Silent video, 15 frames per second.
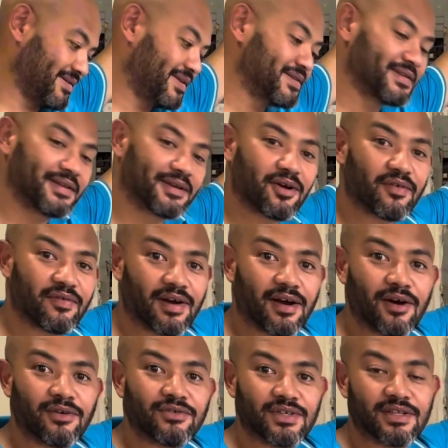Easily cover a
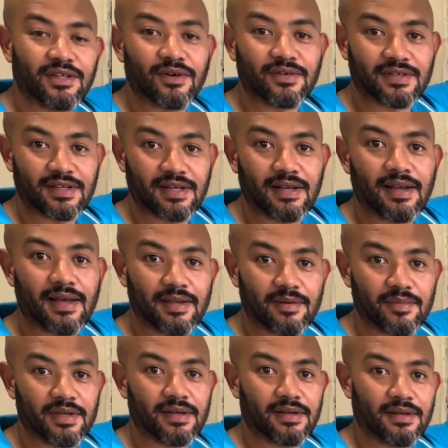hundred thousand dollar light
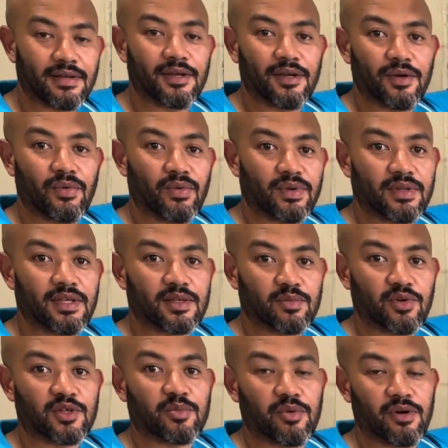bill with this
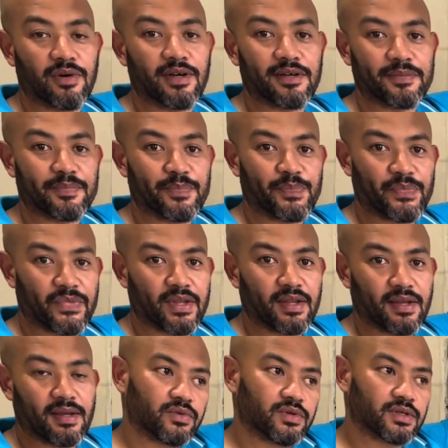much power.
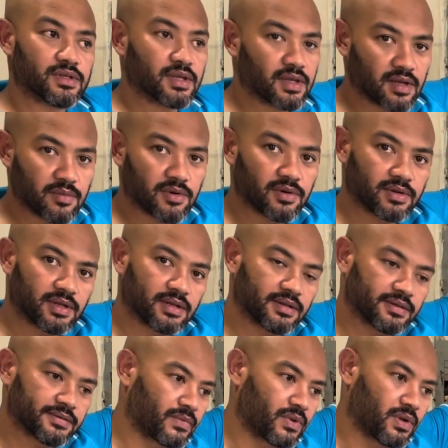Just think about it.
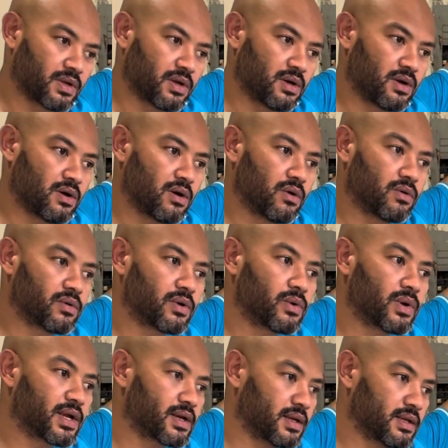How
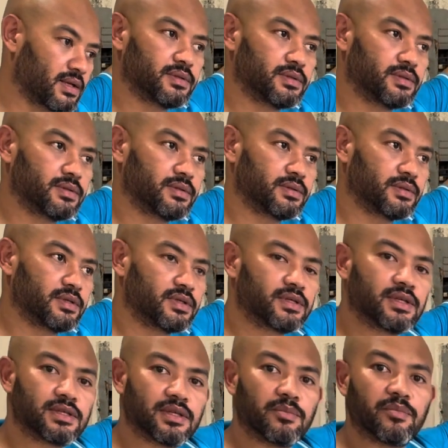quickly the
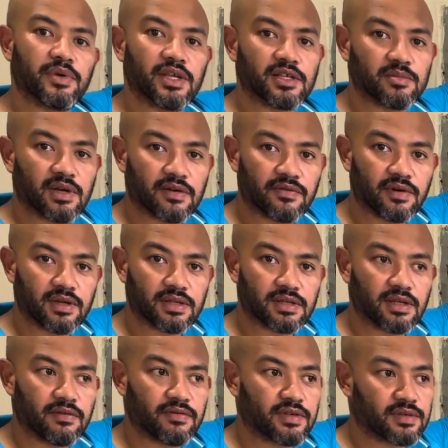system pays back for
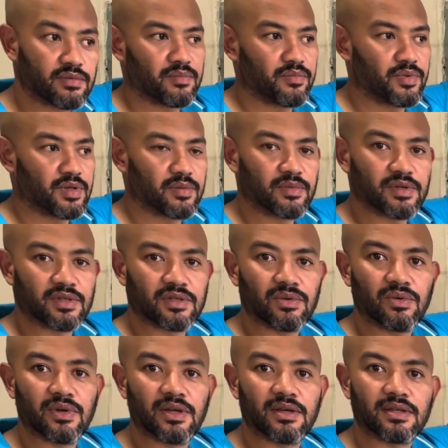itself. It's pretty much
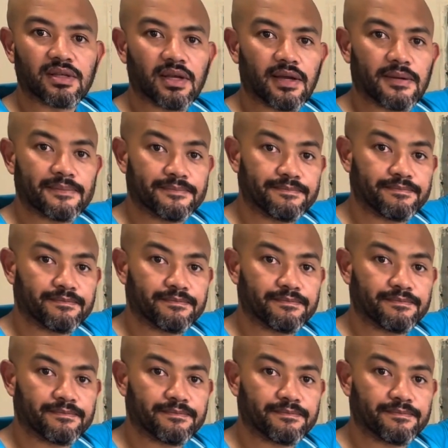two years time.